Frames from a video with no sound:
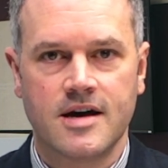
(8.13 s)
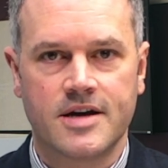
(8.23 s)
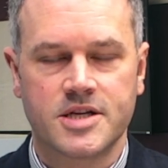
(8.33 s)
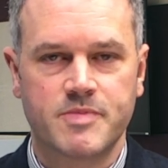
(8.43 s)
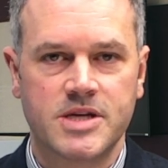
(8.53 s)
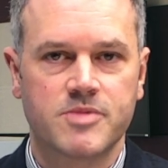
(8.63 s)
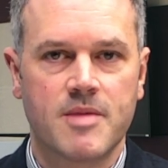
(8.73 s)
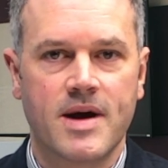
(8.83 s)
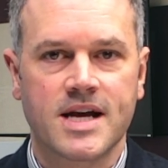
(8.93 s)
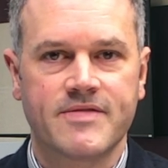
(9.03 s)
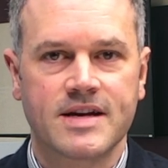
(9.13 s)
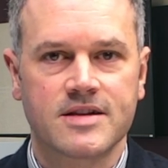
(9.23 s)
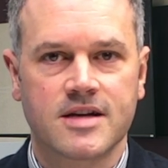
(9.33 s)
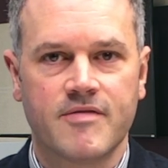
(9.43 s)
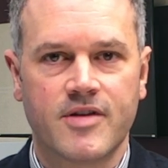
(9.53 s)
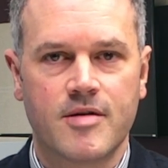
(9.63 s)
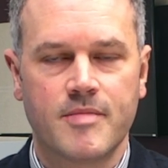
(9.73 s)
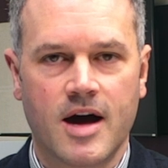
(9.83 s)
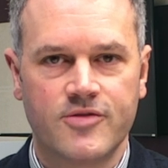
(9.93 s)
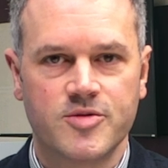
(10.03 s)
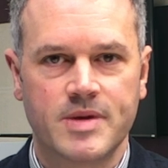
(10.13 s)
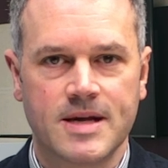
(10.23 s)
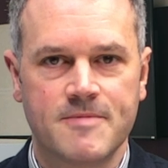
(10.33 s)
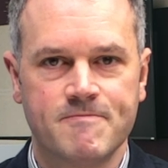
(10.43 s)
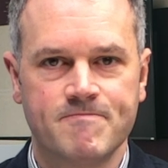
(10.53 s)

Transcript: and a speech by Bank of England Governor Andrew Bailey.